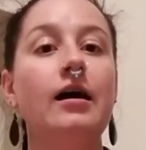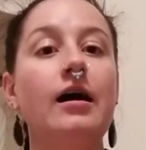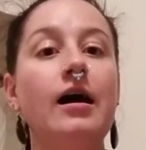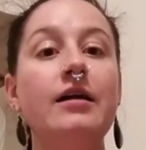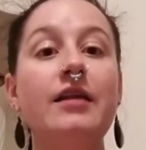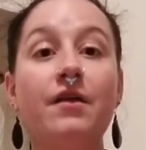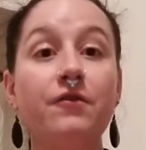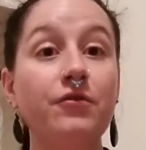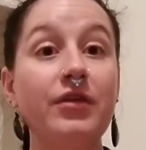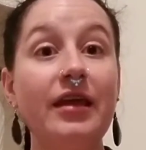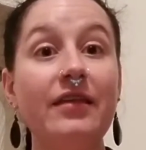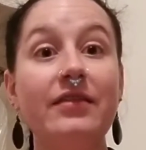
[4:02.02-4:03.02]
Another
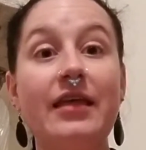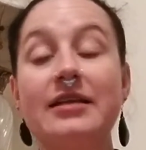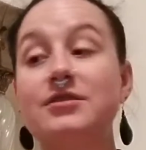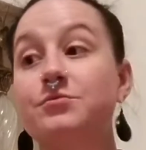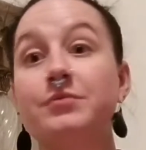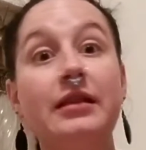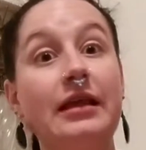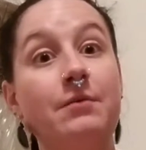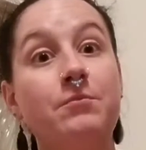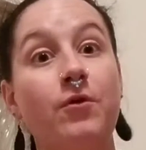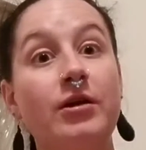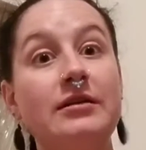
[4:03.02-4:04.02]
thing that's really
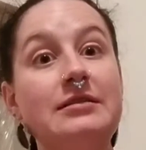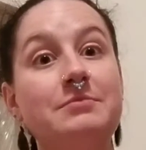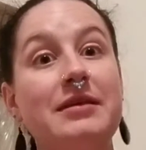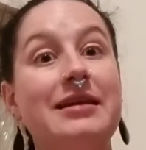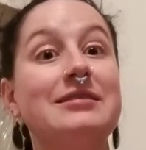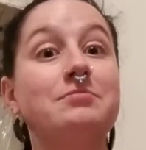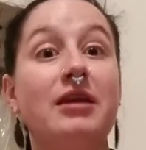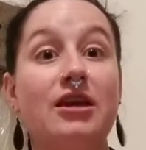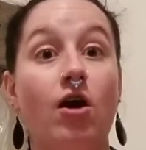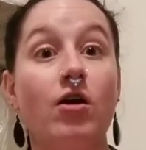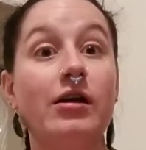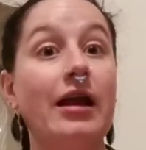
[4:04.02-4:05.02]
important to me is my
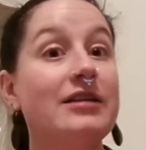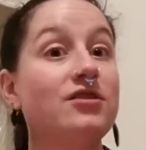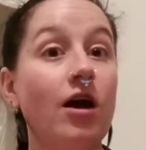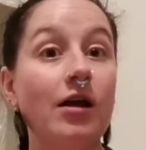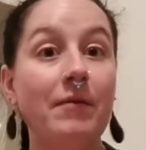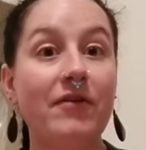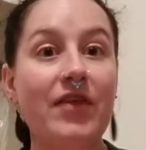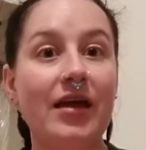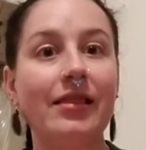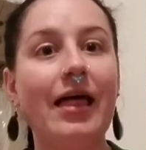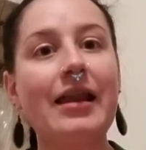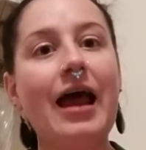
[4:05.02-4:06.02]
yarn. I talk about that
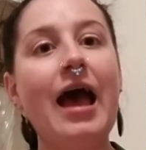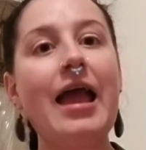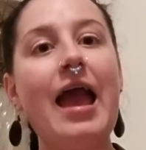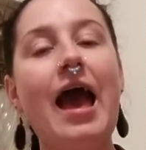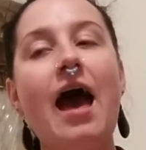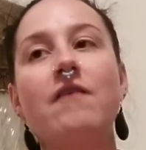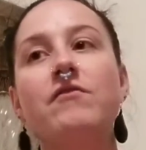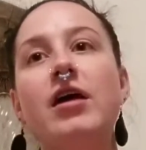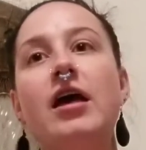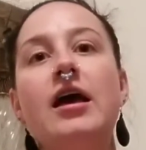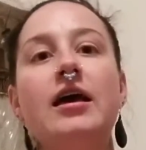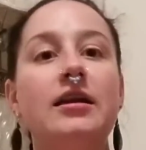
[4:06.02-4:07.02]
a lot. I have
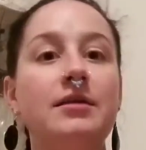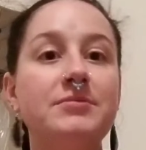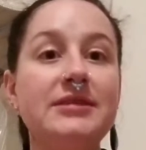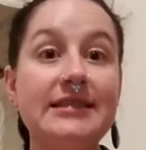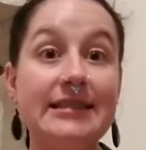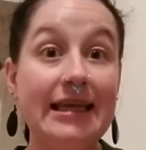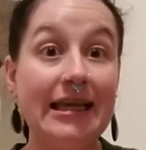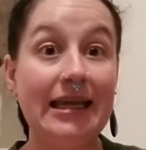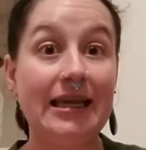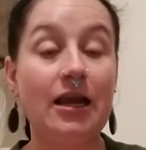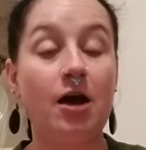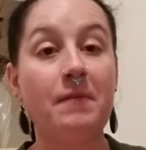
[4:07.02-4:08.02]
an
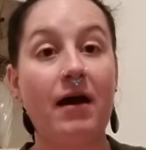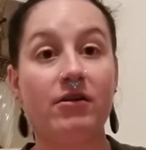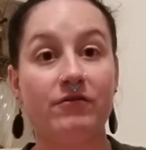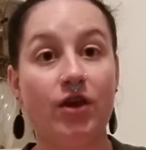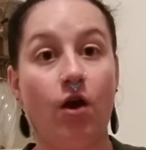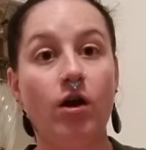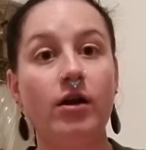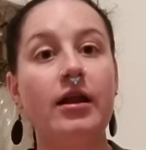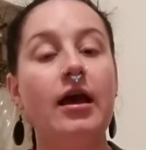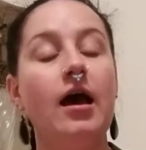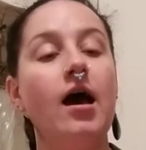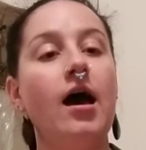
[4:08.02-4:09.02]
obscene amount of yarn.
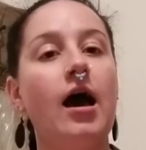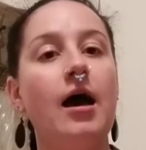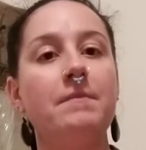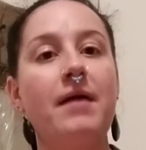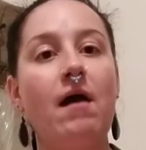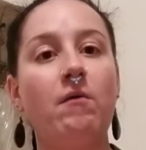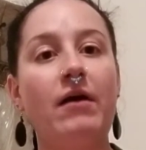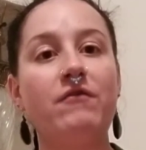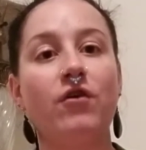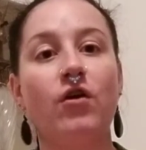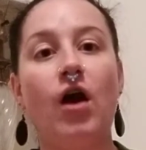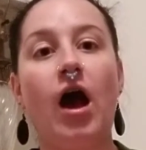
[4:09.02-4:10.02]

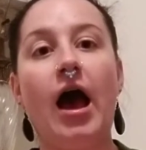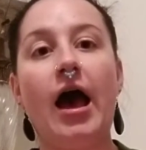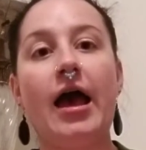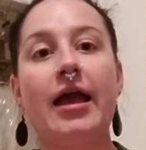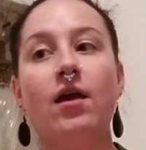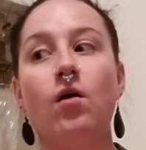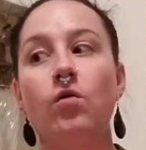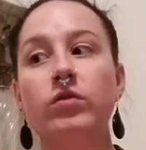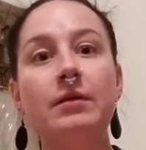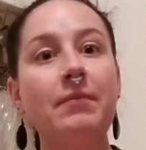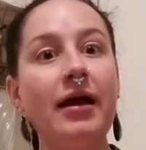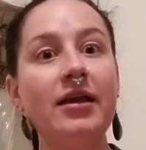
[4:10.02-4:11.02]
However, I
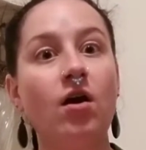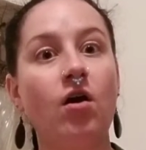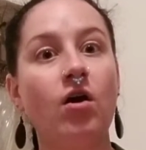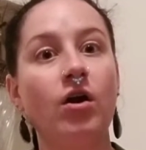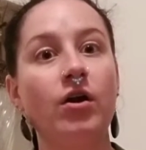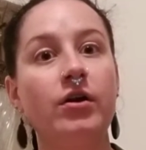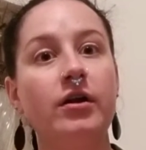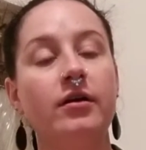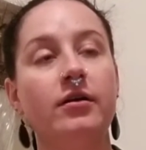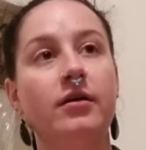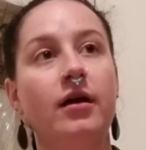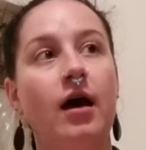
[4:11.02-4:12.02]
only buy yarn.
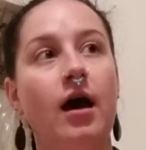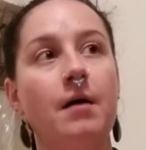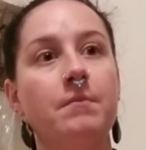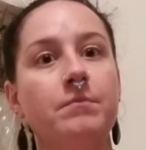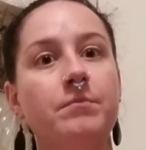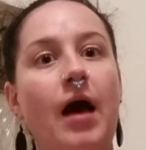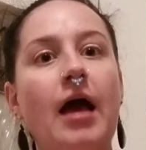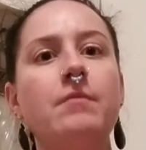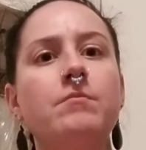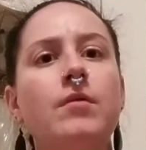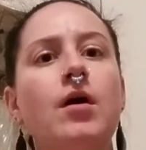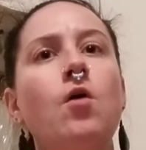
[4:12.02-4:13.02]

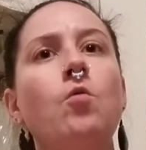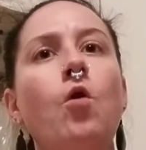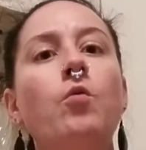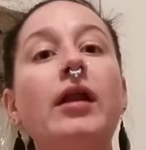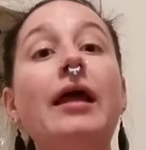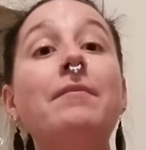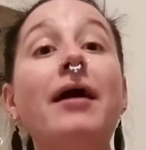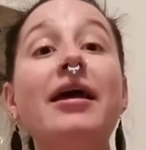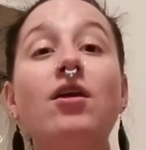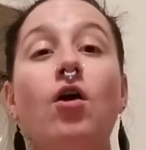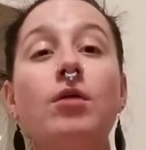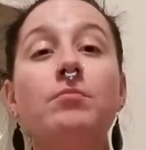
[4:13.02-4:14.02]
When I buy
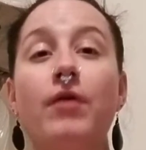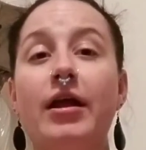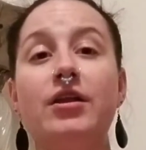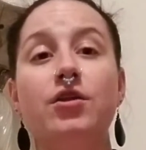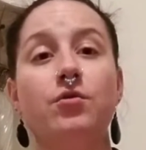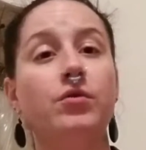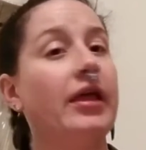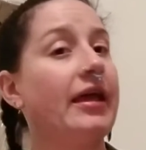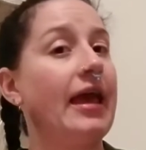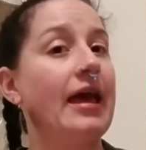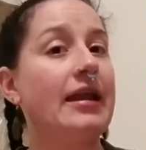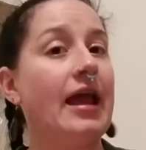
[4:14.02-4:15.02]
yarn brand new,
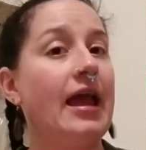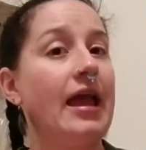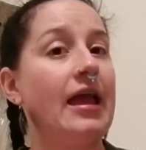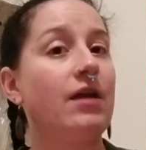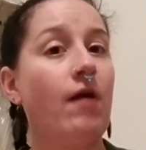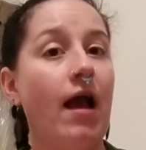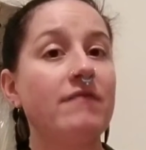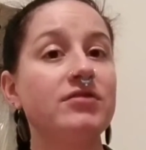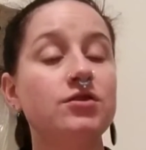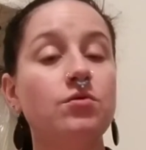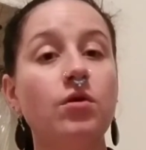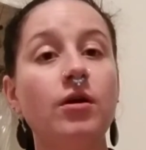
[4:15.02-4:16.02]
like at a craft
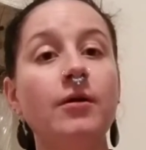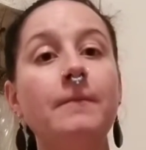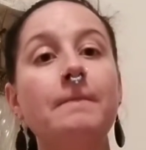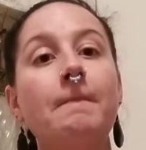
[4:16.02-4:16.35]
store,